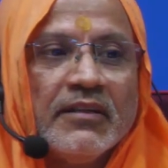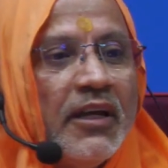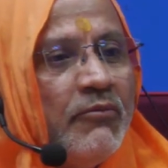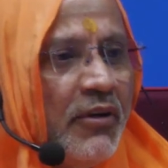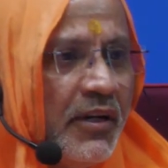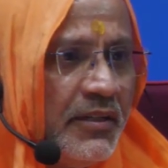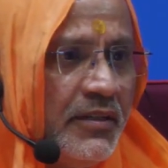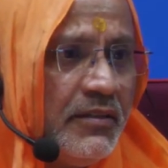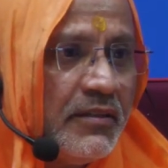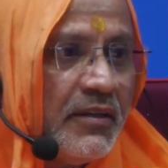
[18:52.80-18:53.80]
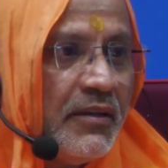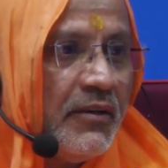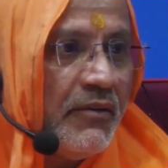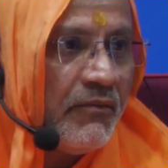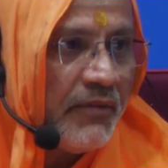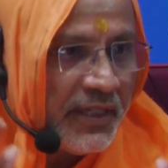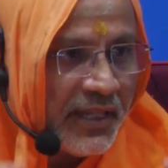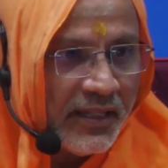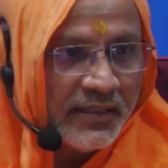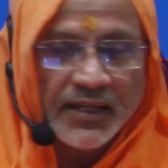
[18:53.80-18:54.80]
Have you heard this?
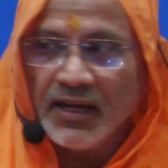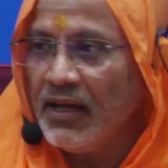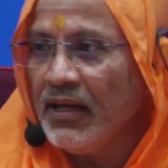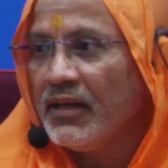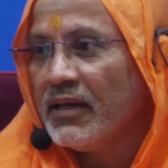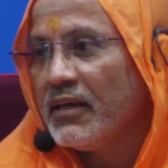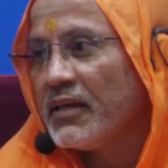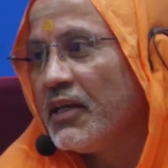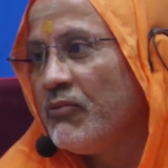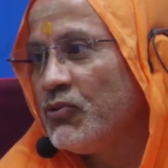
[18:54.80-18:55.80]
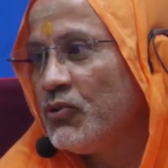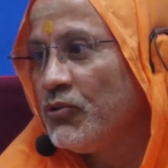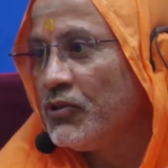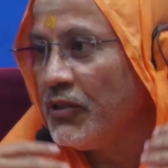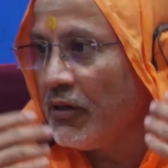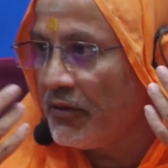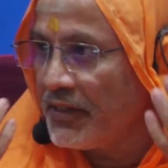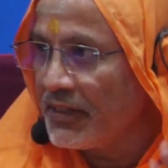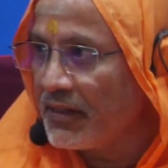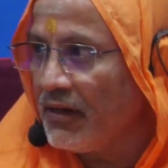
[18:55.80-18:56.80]
Vedanta gives you
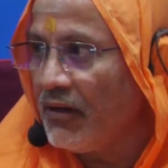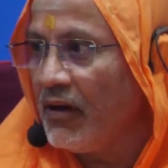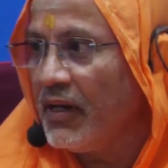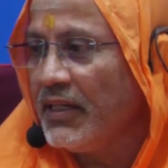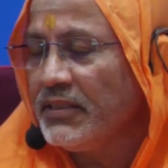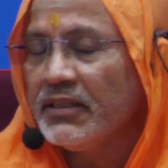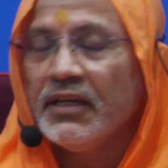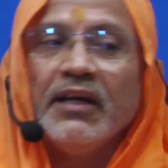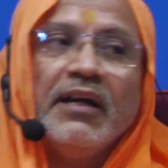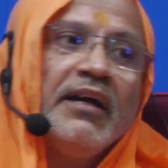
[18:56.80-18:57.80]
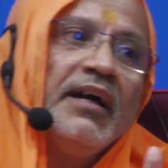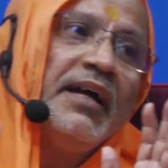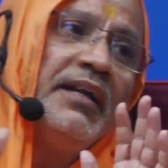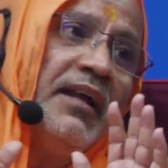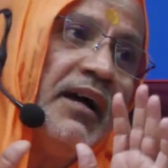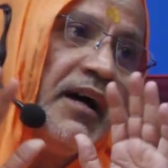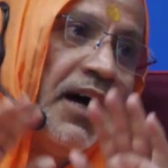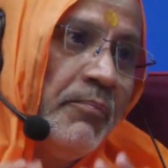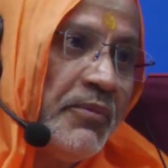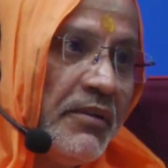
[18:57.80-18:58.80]
theoretical knowledge, and
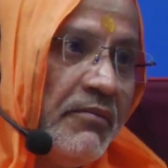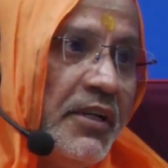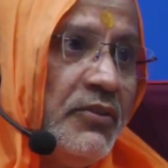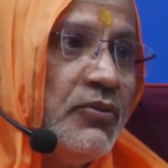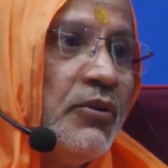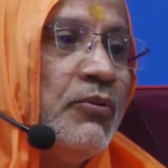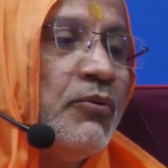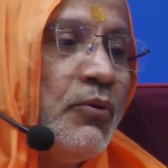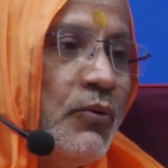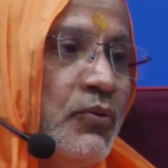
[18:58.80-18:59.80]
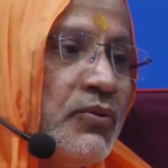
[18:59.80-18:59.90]
afterwards you have to do